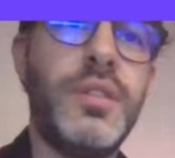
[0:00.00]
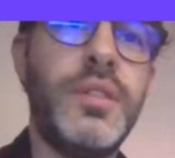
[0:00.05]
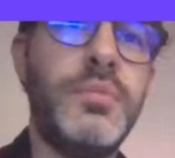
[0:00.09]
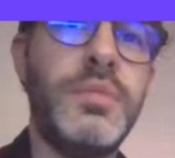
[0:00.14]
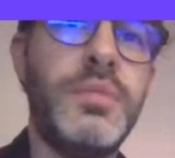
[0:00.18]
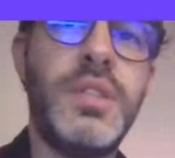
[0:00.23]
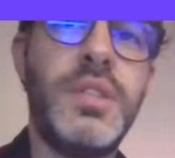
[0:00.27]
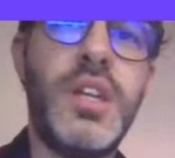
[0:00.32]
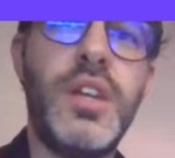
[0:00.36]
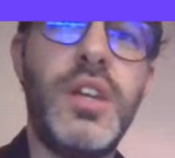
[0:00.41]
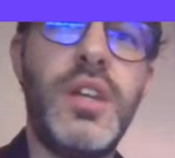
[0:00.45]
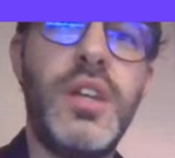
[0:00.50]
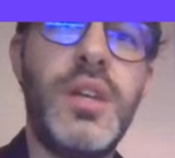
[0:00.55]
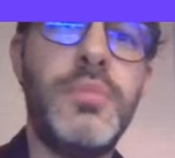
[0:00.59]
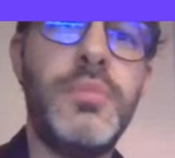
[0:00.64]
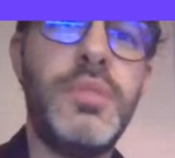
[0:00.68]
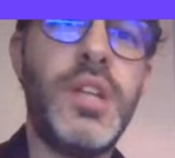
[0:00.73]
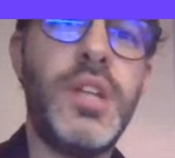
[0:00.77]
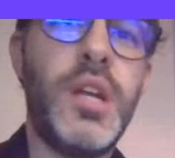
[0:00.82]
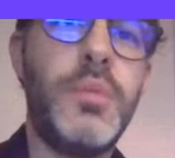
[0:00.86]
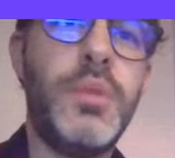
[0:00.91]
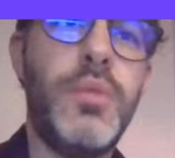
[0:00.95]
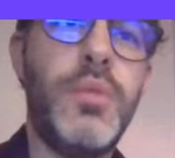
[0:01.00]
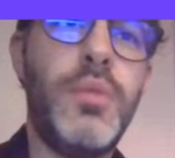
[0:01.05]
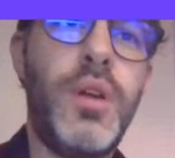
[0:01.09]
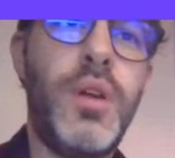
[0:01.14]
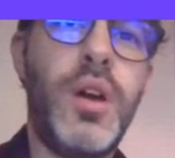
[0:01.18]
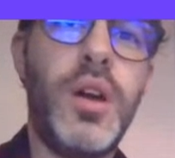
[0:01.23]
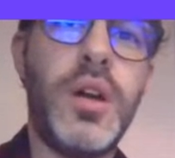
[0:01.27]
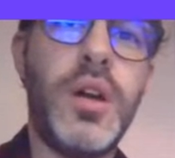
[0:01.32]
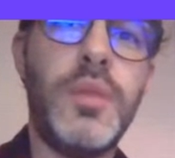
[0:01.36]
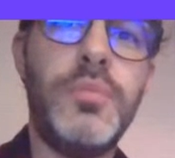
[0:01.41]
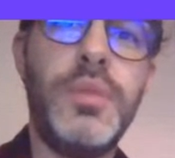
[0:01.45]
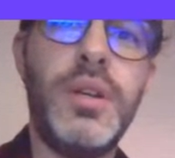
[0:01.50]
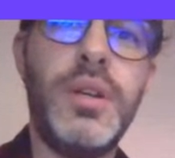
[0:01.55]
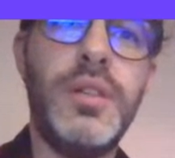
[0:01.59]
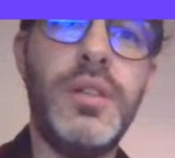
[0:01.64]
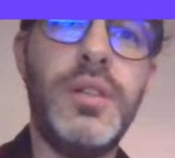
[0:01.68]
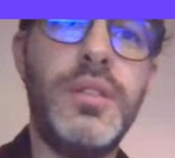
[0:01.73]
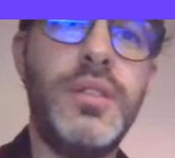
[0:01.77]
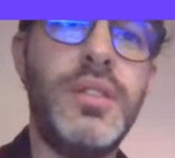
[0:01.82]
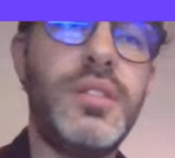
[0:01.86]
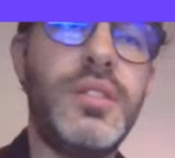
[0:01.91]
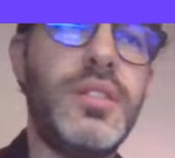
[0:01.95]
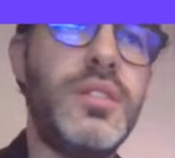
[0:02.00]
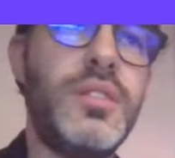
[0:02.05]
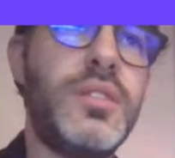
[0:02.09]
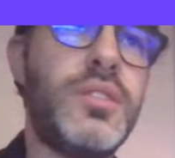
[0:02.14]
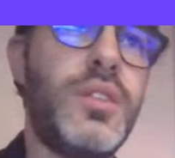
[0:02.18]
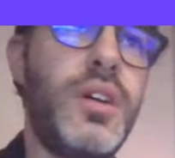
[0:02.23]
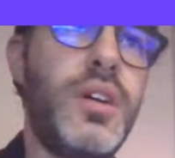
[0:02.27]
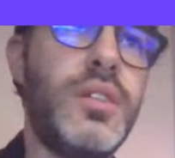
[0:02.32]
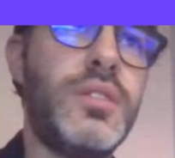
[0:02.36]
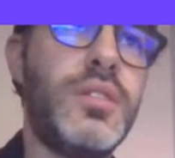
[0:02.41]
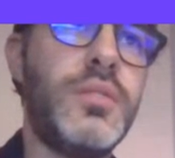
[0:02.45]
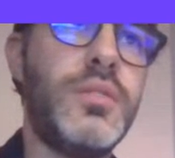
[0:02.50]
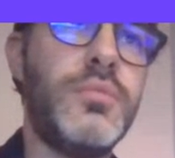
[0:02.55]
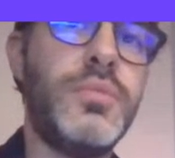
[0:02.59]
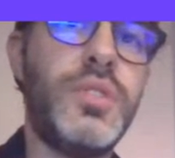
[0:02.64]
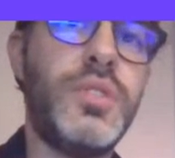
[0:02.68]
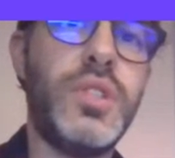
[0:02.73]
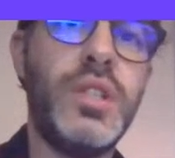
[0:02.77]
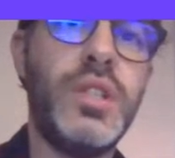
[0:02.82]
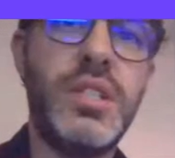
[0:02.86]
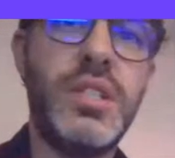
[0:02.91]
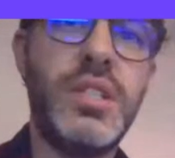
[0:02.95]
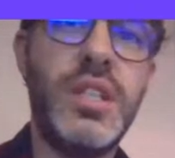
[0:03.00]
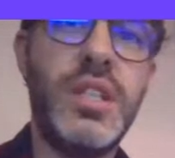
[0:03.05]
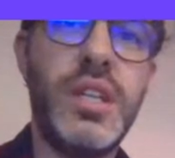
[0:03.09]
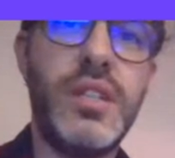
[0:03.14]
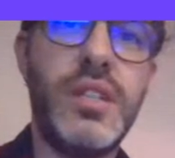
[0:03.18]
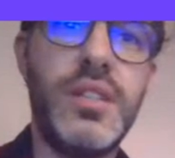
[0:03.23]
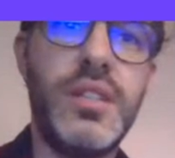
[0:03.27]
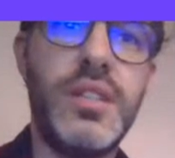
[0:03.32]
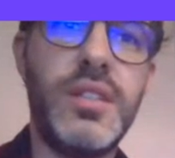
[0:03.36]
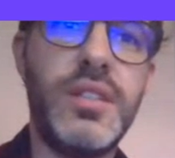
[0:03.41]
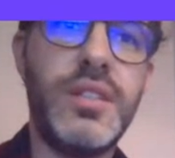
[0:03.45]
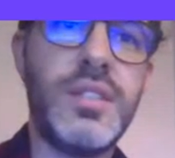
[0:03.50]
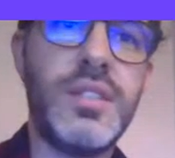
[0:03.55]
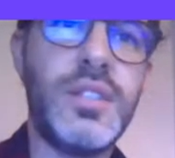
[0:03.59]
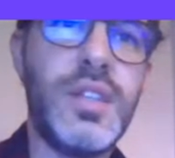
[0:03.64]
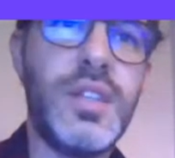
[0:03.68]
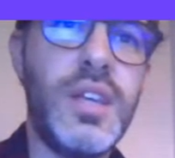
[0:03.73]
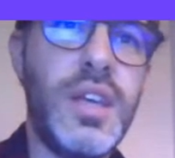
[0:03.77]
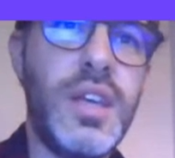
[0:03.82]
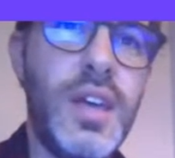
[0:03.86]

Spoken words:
I'm saying your name terribly wrong, but this looks awesome. So let's check this.